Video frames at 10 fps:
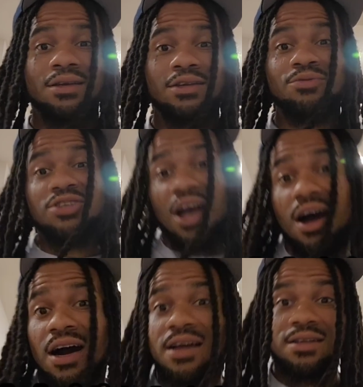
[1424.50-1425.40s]
You
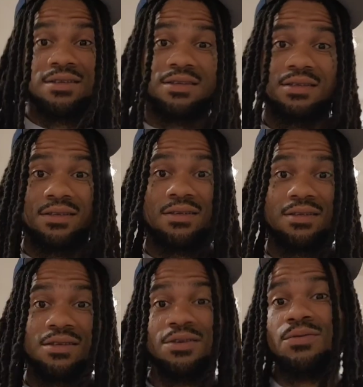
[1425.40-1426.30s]
John
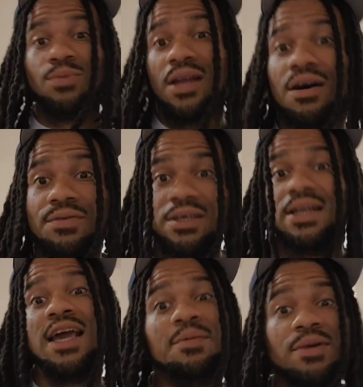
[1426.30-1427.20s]
you whatever your
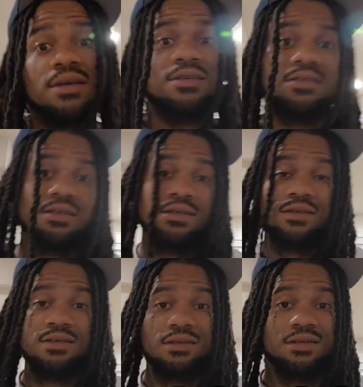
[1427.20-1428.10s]
name is.
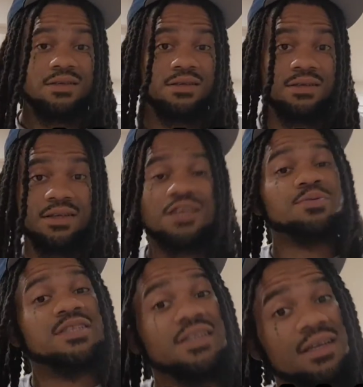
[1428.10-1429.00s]
That's
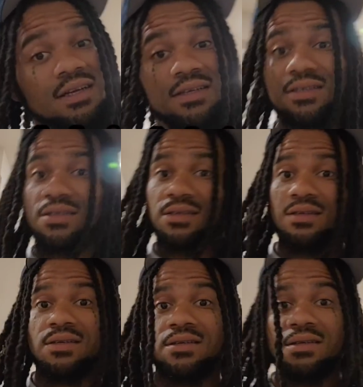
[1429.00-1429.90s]
what you is.
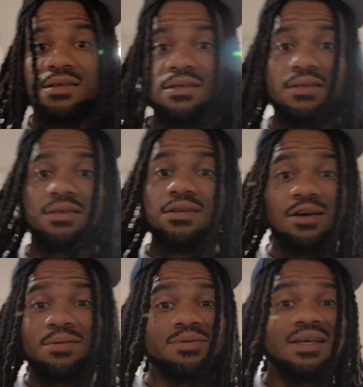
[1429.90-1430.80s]
You know
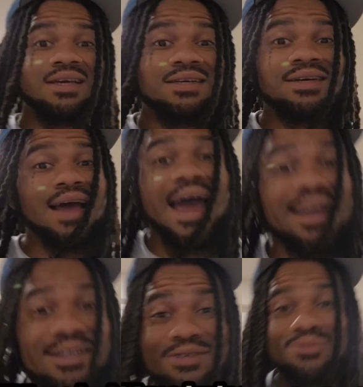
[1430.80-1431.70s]
what I'm saying? Good
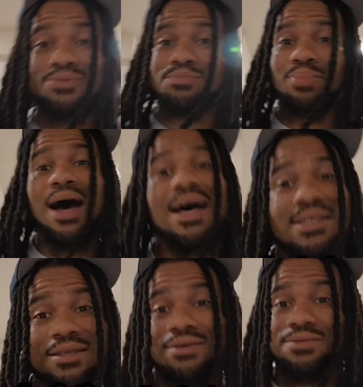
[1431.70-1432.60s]
attitude,
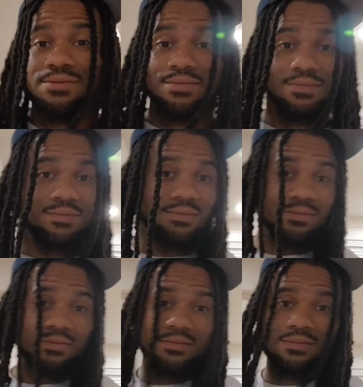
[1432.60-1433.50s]
positive,
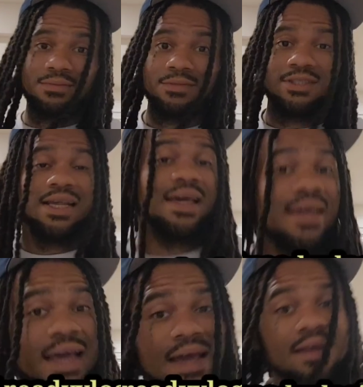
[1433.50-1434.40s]

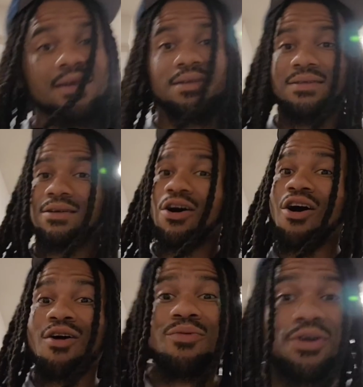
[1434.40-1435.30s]
dedicated,
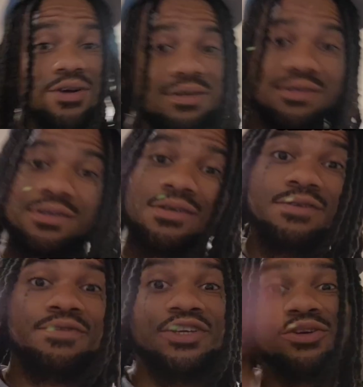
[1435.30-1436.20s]
hard worker
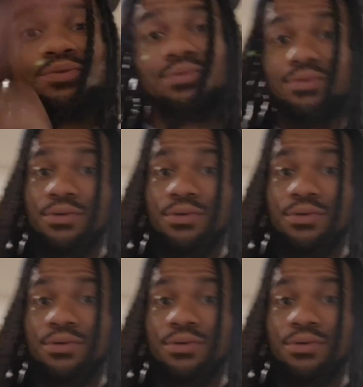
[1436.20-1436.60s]
for you.